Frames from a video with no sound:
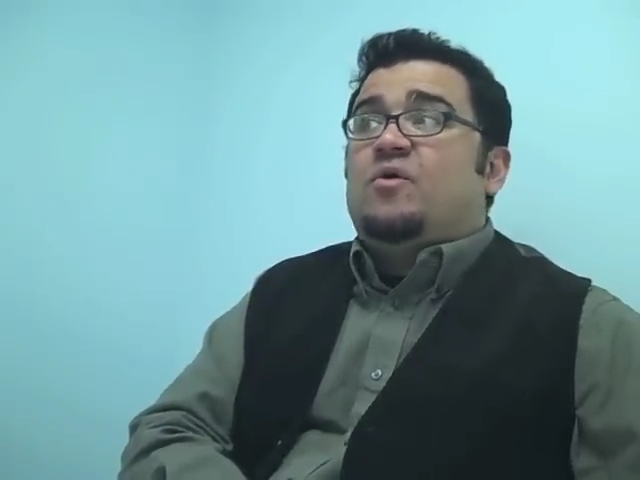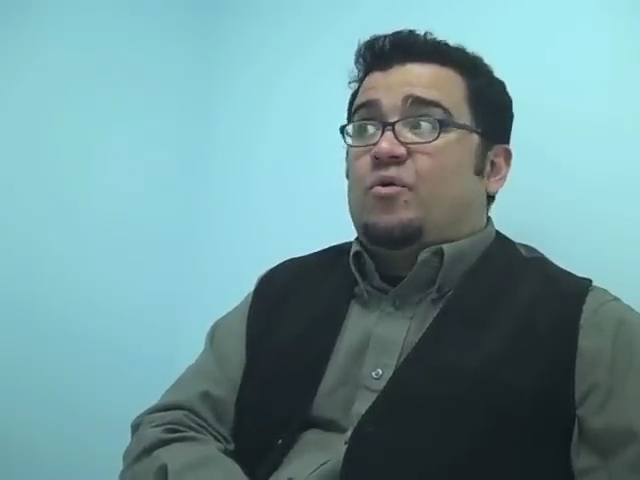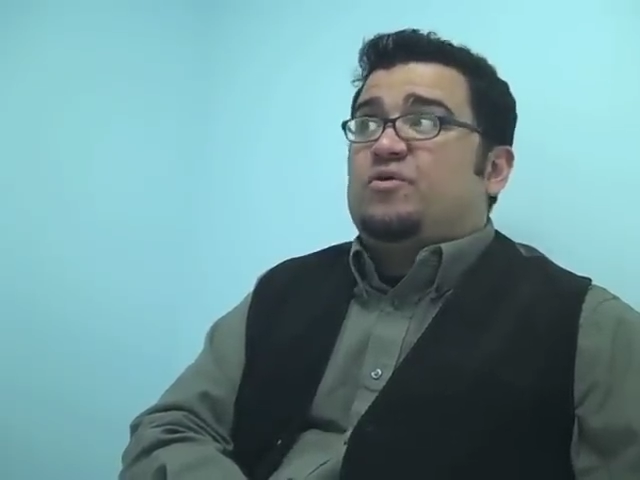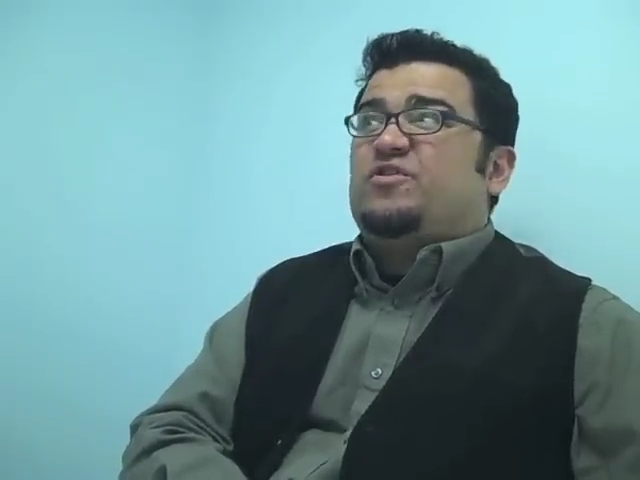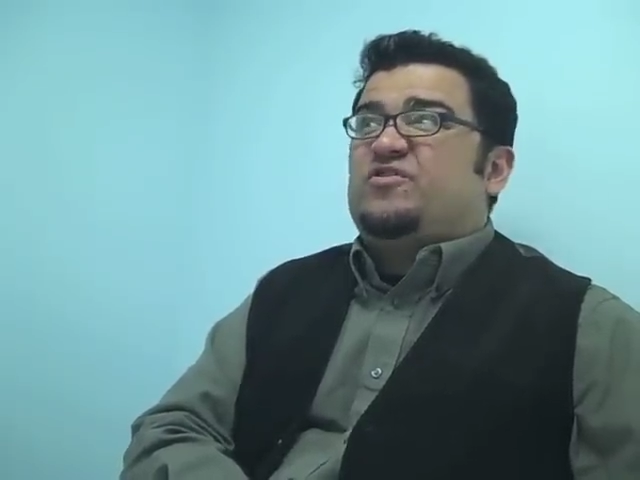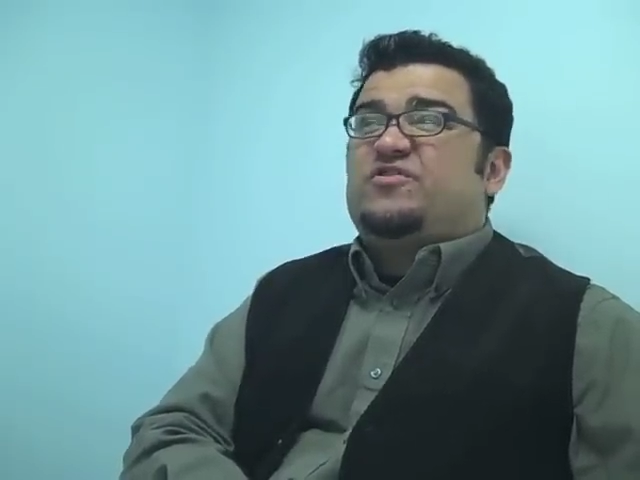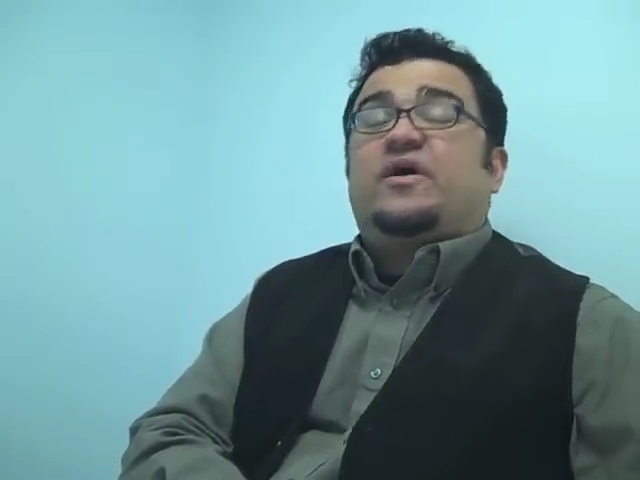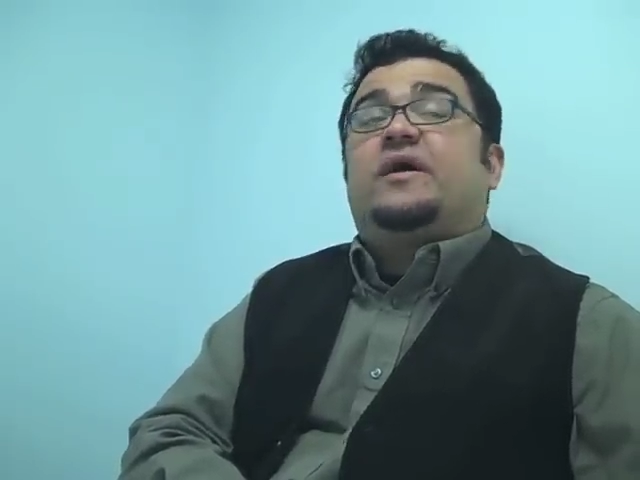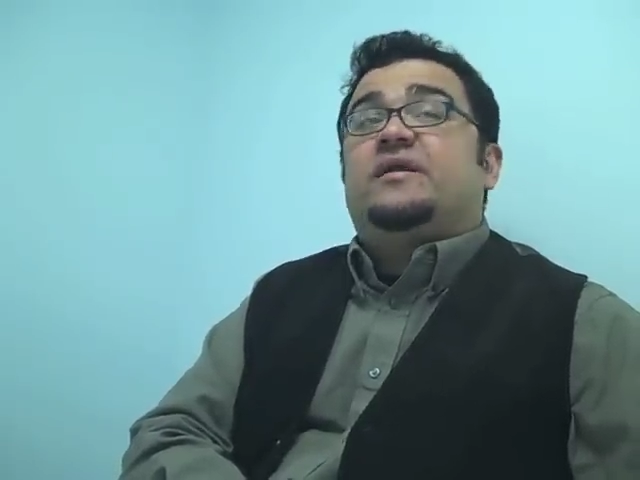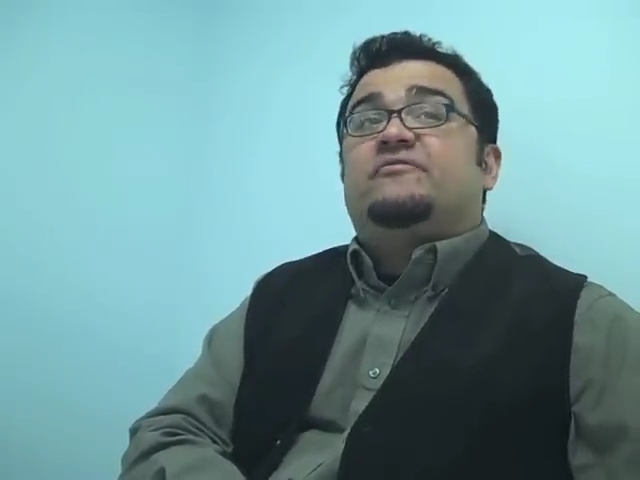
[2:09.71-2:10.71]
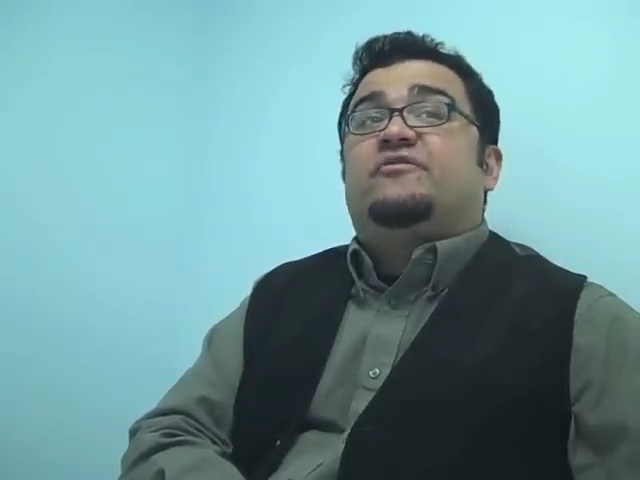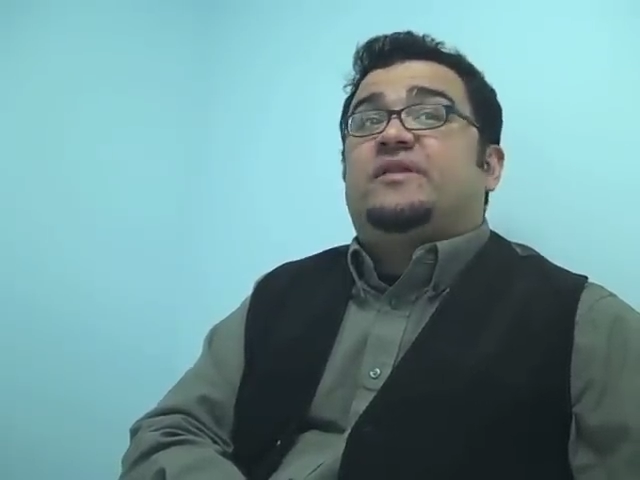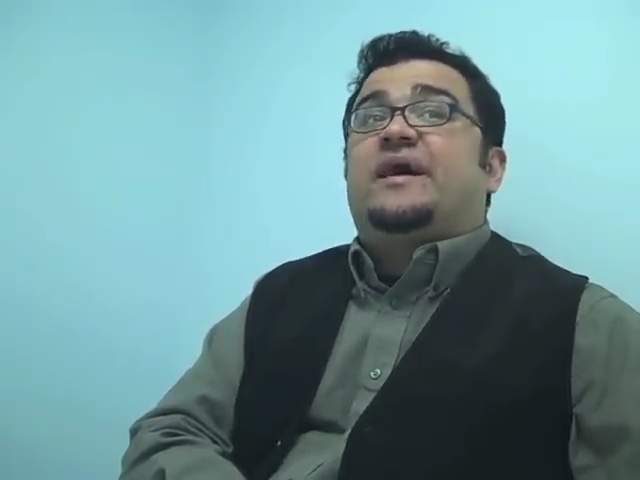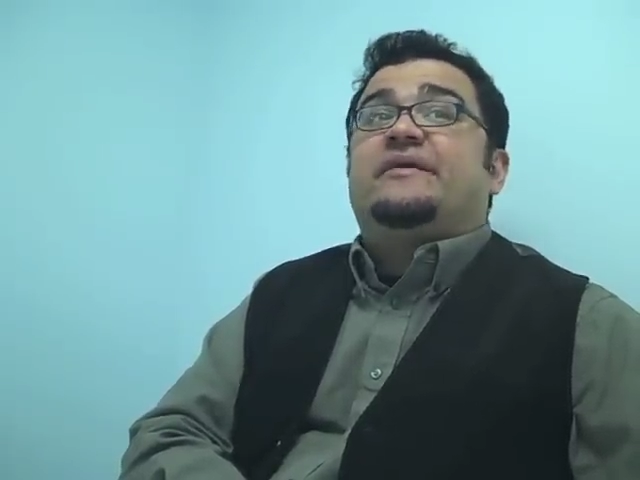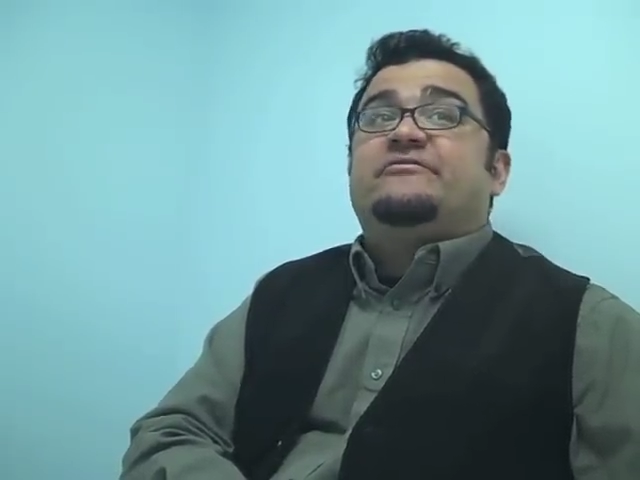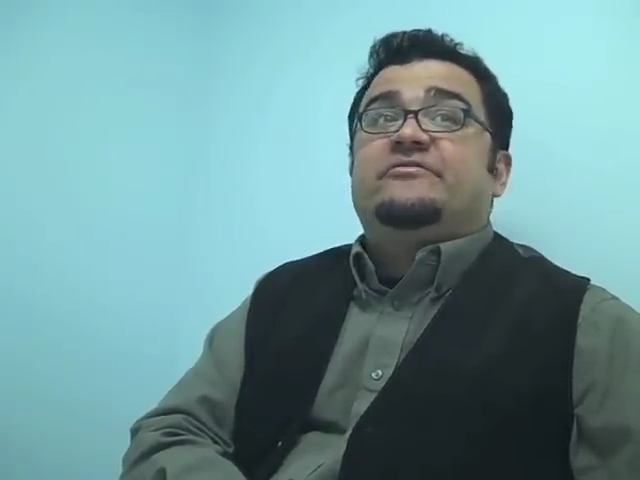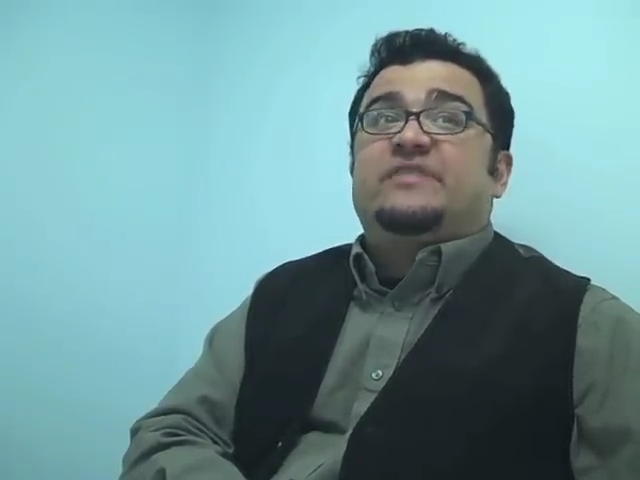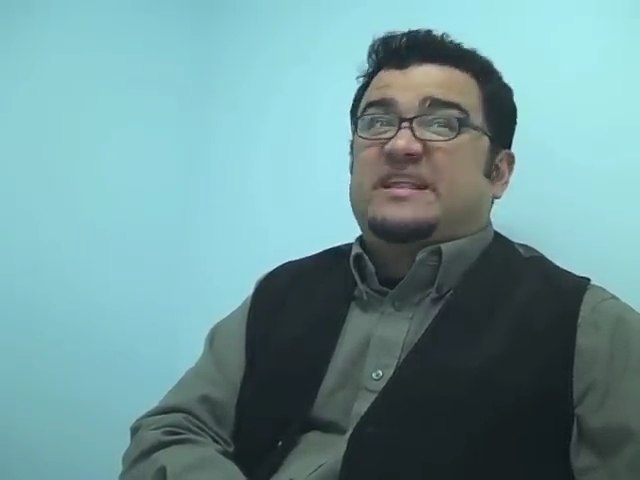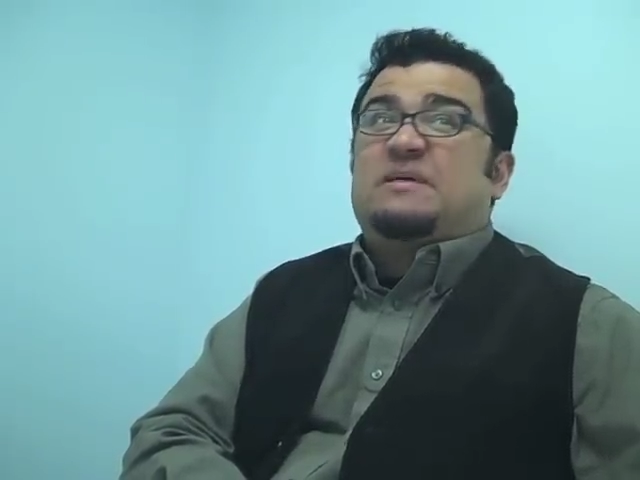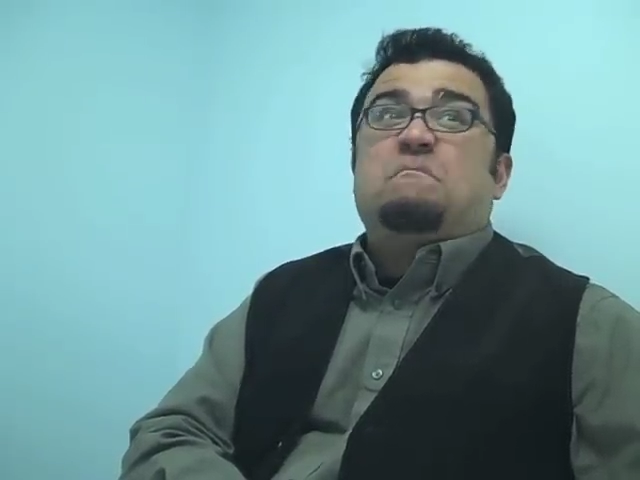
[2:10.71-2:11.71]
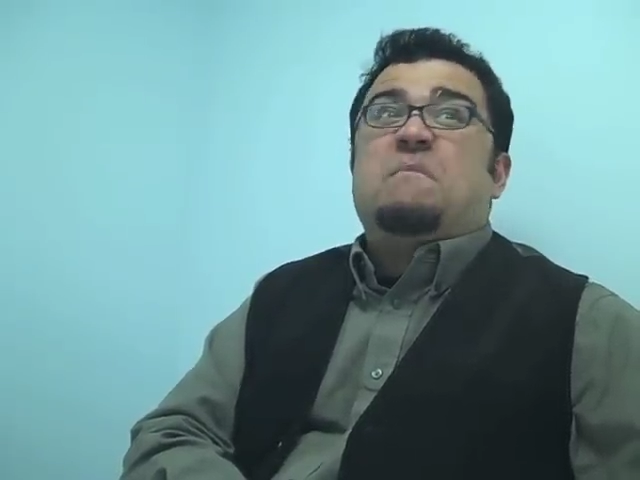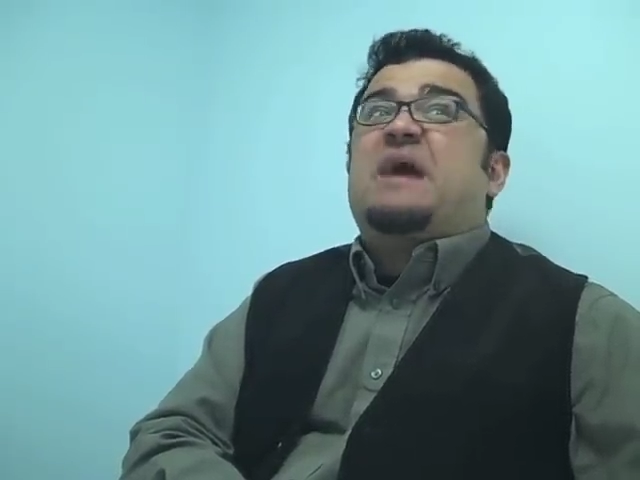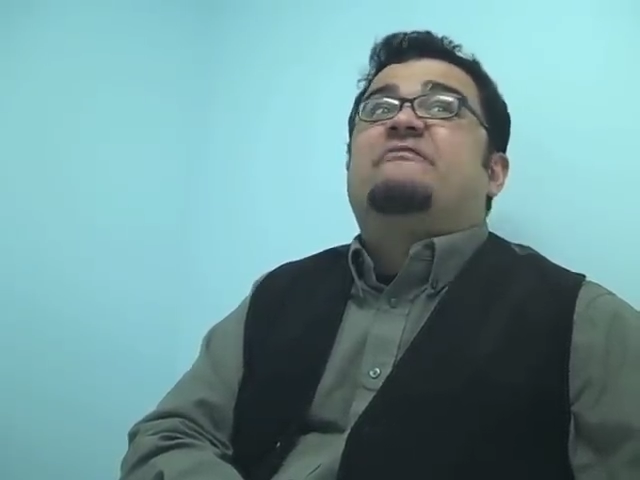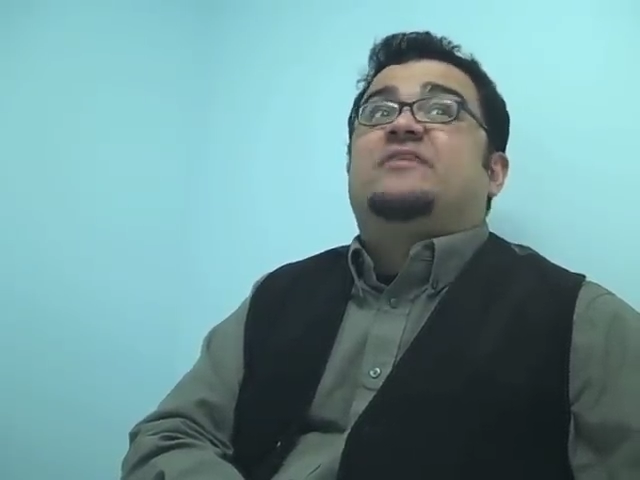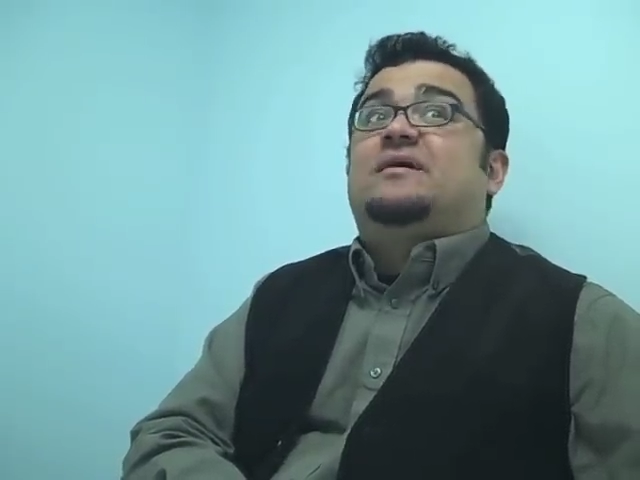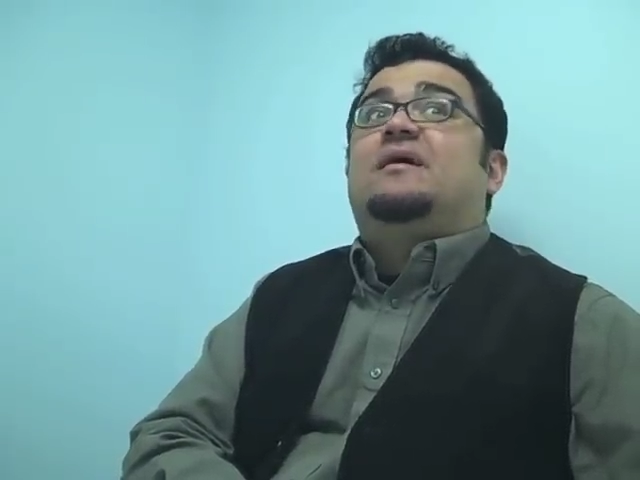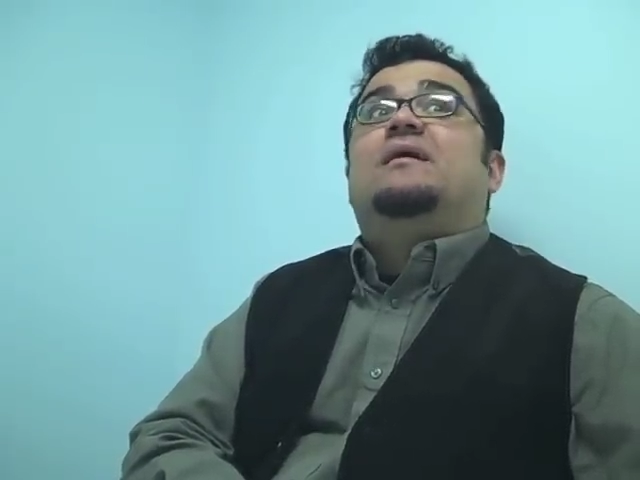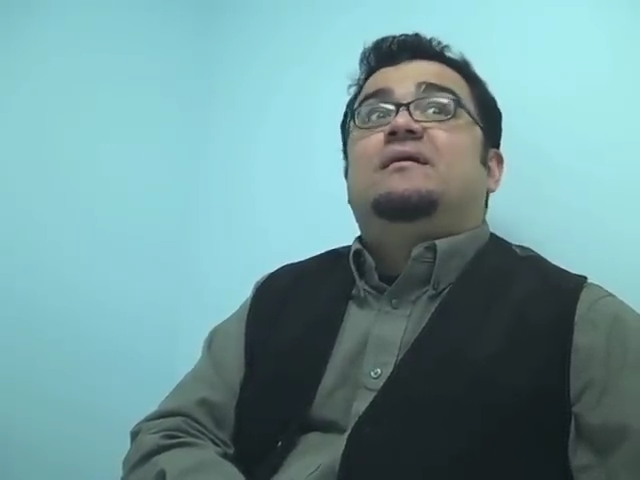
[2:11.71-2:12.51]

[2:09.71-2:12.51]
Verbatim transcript: or you're stuck in it for life, like the mafia.